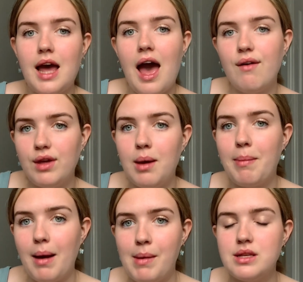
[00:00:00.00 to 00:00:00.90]
having a
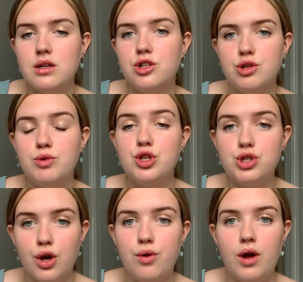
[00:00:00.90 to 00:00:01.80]
back massager was
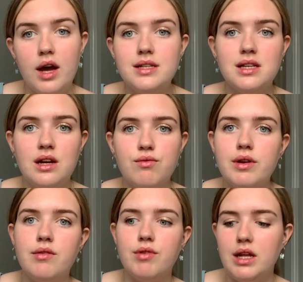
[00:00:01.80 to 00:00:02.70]
so nice and it
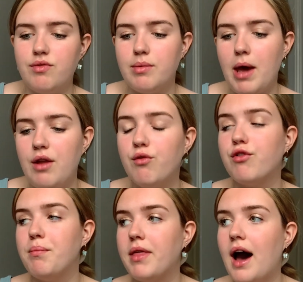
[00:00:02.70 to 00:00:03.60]
really relieved the pain
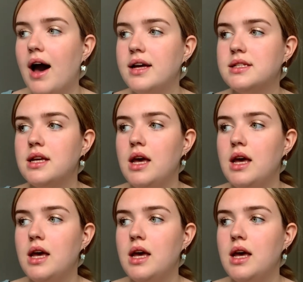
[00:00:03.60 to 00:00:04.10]
from that.